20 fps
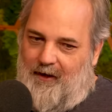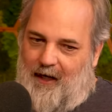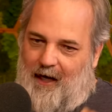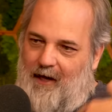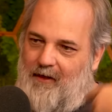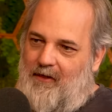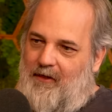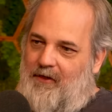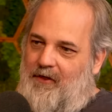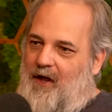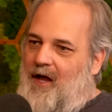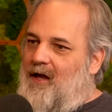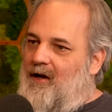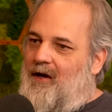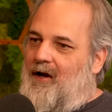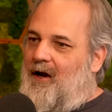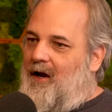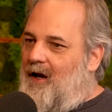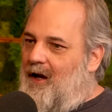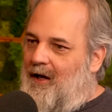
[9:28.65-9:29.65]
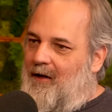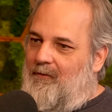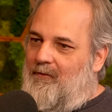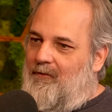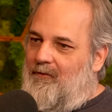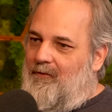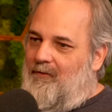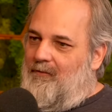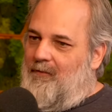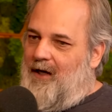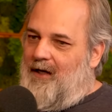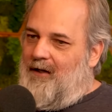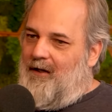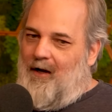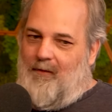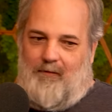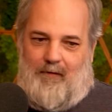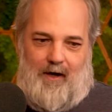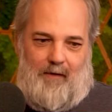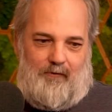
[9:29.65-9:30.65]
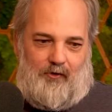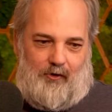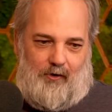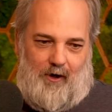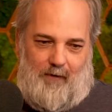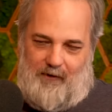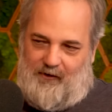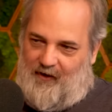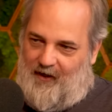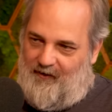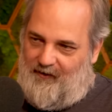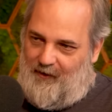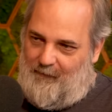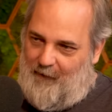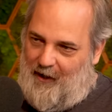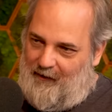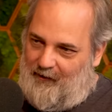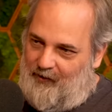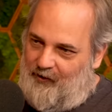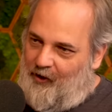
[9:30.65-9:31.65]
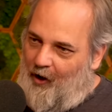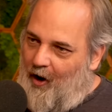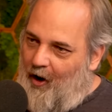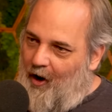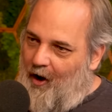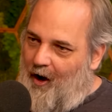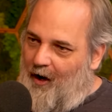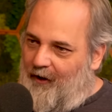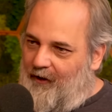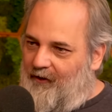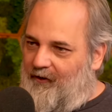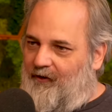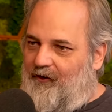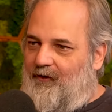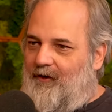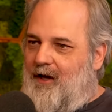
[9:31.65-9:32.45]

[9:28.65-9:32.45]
and then I'm traumatizing my dogs,